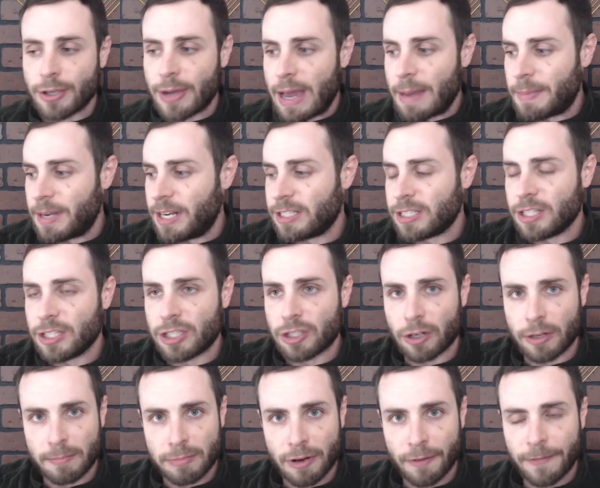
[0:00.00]
happen in
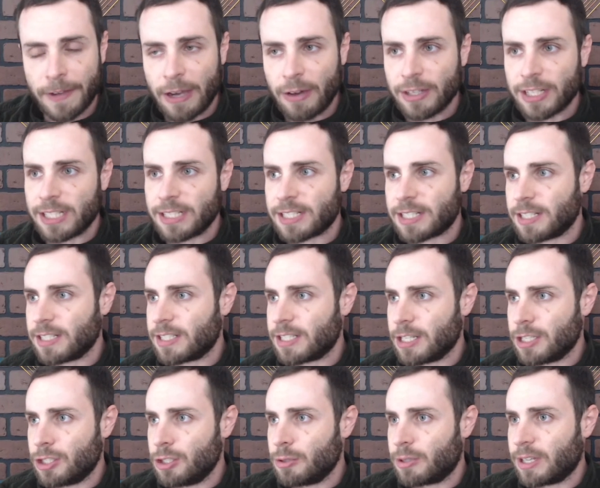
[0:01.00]
certain profound
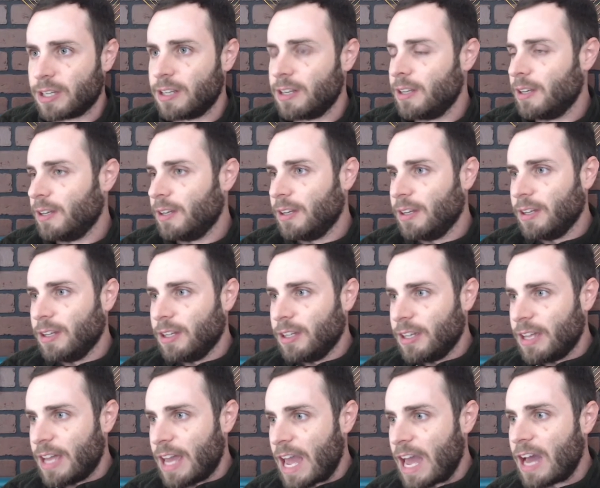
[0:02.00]
instances. You can
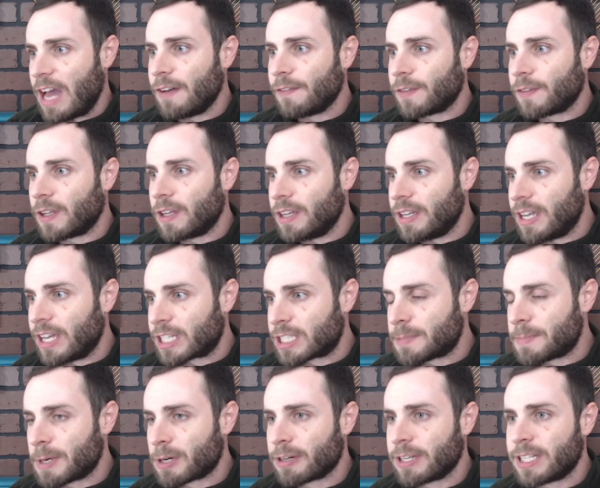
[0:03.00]
have
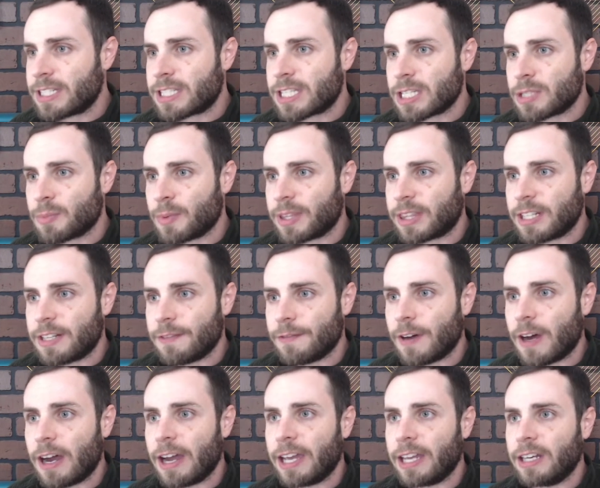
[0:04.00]
experiences with the
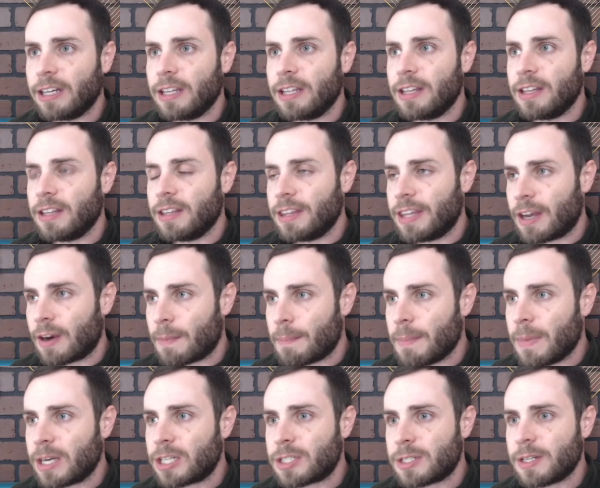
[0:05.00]
divine that are
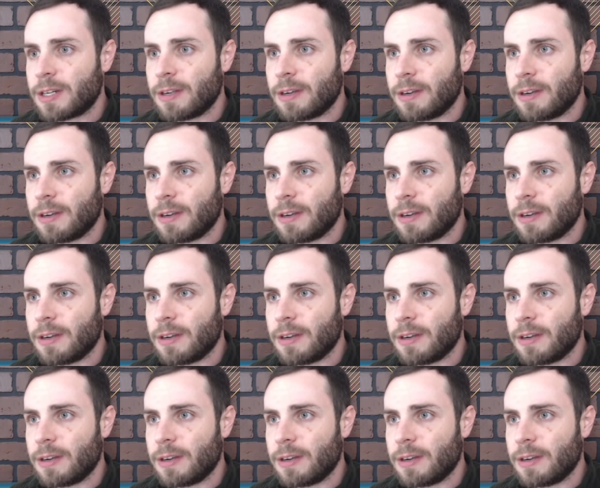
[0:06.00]
much